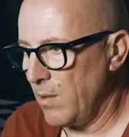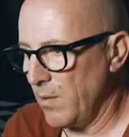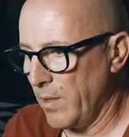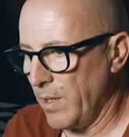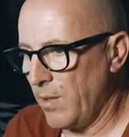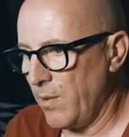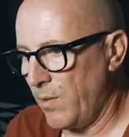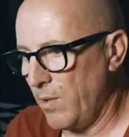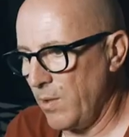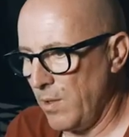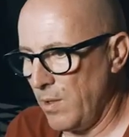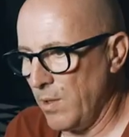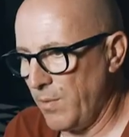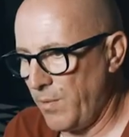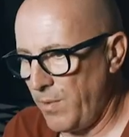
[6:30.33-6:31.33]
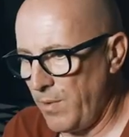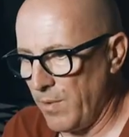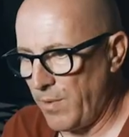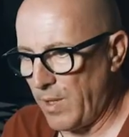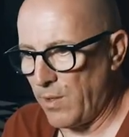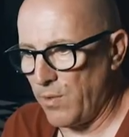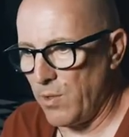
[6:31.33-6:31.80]
legacy,
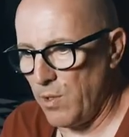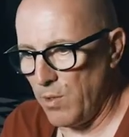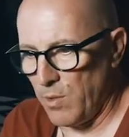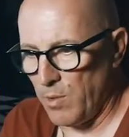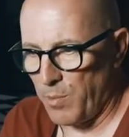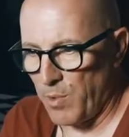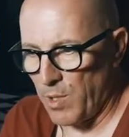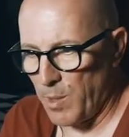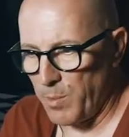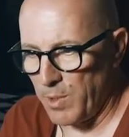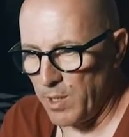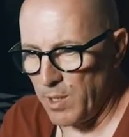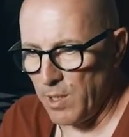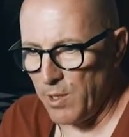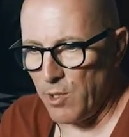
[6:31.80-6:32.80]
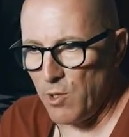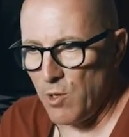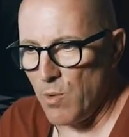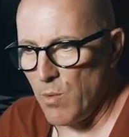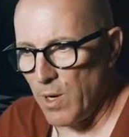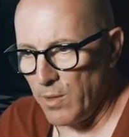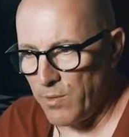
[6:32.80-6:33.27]
if executed properly in the
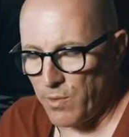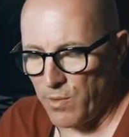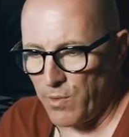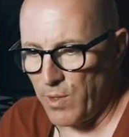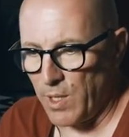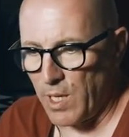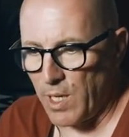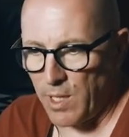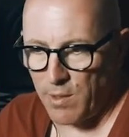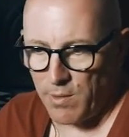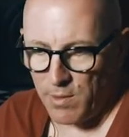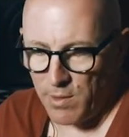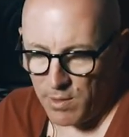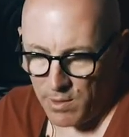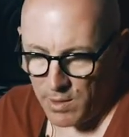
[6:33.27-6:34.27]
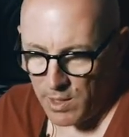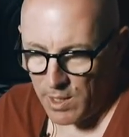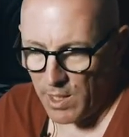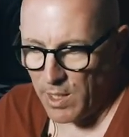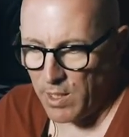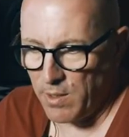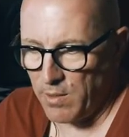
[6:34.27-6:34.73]
nuances that
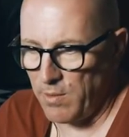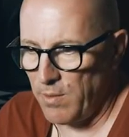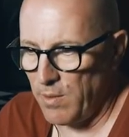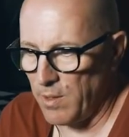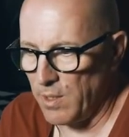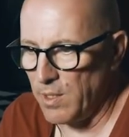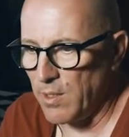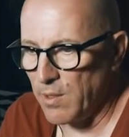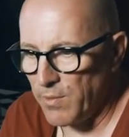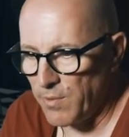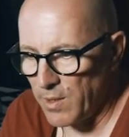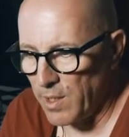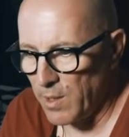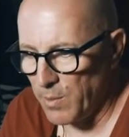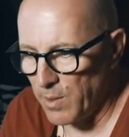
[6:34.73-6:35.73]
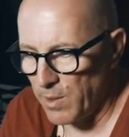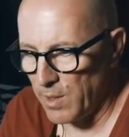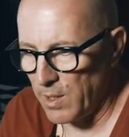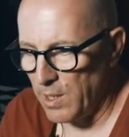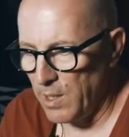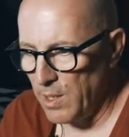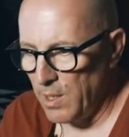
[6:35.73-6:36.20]
I identify with
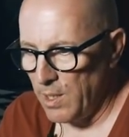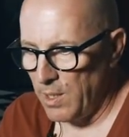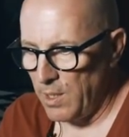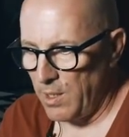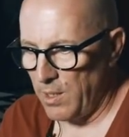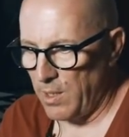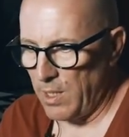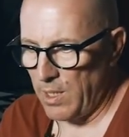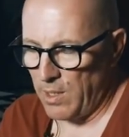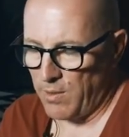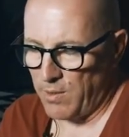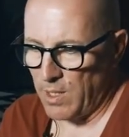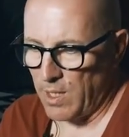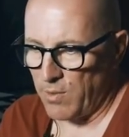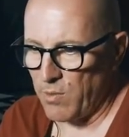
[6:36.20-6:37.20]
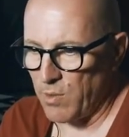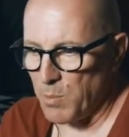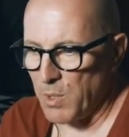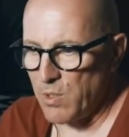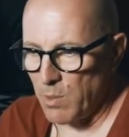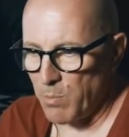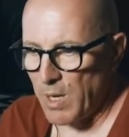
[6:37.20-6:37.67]
it, it's not so
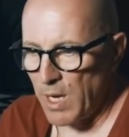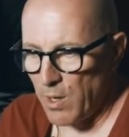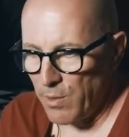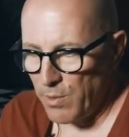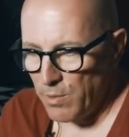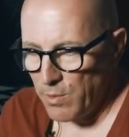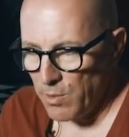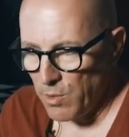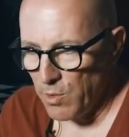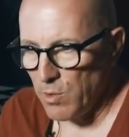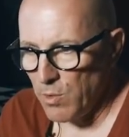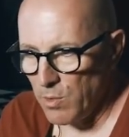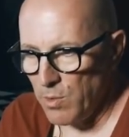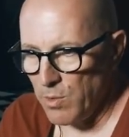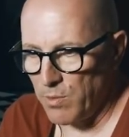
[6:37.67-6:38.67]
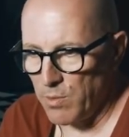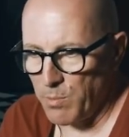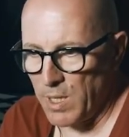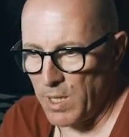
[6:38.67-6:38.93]
much about you, it's